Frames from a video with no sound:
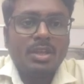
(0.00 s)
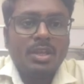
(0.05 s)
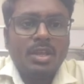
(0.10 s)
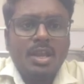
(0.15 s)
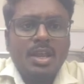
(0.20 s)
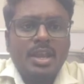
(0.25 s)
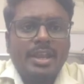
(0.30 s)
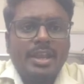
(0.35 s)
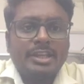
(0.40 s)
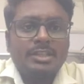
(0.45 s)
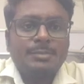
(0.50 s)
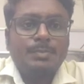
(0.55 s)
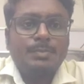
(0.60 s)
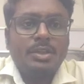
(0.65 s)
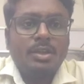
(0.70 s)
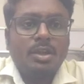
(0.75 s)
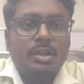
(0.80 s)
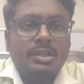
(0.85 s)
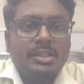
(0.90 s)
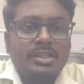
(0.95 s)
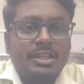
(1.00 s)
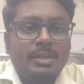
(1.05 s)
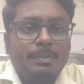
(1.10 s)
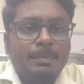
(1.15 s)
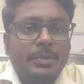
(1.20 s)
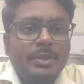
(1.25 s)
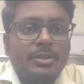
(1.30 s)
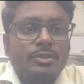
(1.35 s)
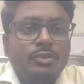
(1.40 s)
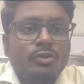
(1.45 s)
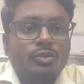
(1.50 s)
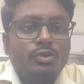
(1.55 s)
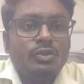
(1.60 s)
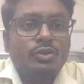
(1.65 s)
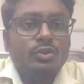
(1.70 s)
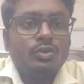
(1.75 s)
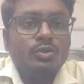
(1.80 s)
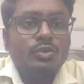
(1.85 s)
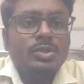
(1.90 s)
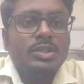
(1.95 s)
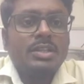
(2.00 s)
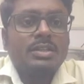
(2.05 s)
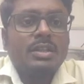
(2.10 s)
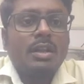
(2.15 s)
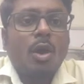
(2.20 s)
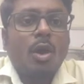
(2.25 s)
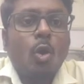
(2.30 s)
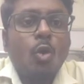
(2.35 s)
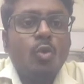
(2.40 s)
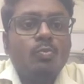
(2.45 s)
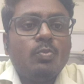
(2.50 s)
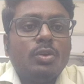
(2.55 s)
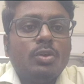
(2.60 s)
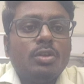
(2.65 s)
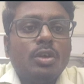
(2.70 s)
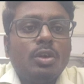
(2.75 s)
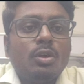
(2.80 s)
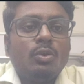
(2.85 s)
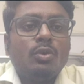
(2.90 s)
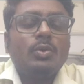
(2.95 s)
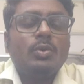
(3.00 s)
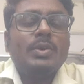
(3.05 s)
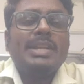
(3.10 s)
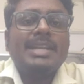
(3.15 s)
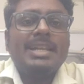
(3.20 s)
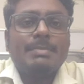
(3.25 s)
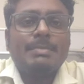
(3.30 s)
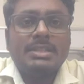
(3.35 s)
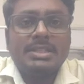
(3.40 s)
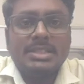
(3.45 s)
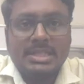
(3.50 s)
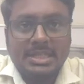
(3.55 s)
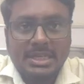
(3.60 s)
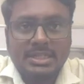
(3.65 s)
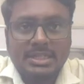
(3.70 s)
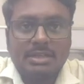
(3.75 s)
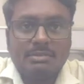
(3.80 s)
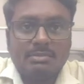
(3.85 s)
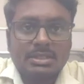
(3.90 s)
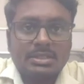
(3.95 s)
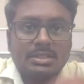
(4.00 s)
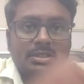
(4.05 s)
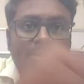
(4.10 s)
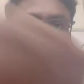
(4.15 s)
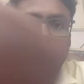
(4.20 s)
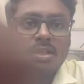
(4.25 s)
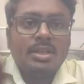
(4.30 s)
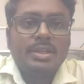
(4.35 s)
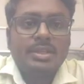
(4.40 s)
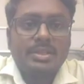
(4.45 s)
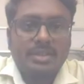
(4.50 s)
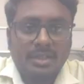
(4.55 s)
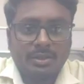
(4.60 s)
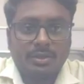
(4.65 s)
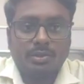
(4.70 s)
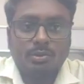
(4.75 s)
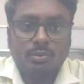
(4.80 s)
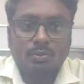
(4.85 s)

SP or EN pin is used as an output to enable the data bus. Thank you.